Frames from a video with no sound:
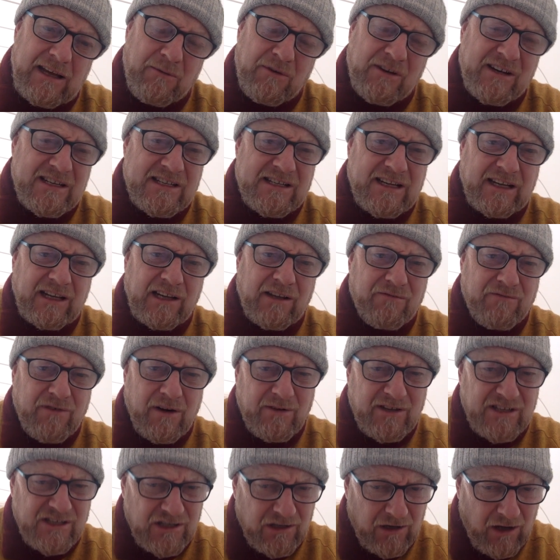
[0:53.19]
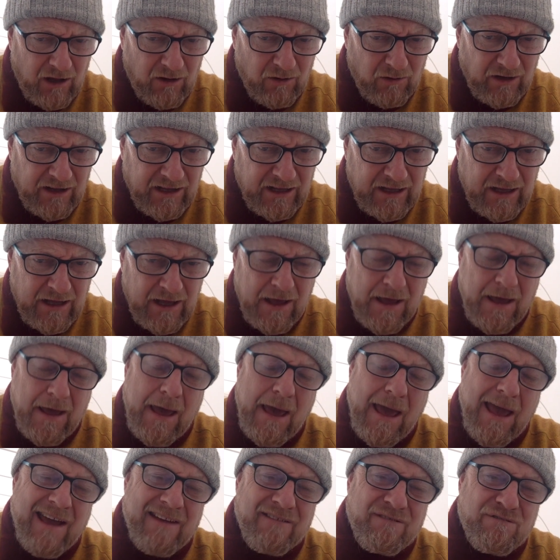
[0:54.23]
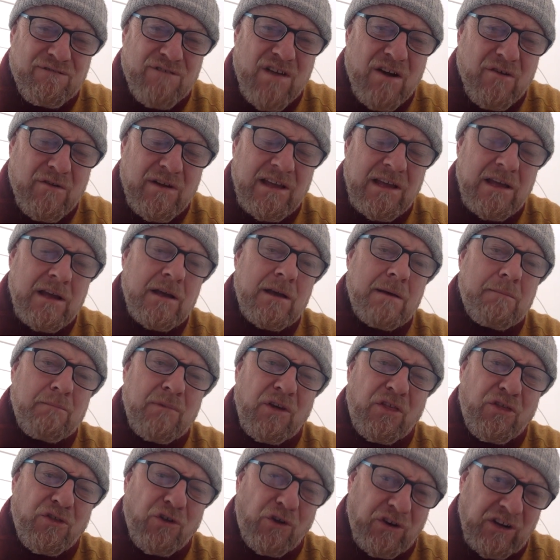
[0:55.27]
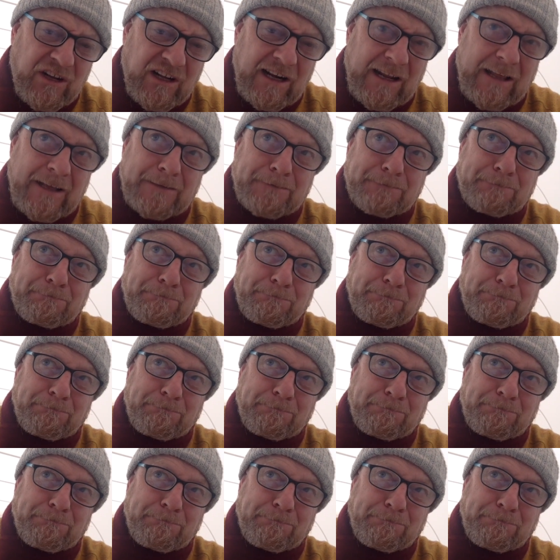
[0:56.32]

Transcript: I'm going to take it very slowly and very methodically.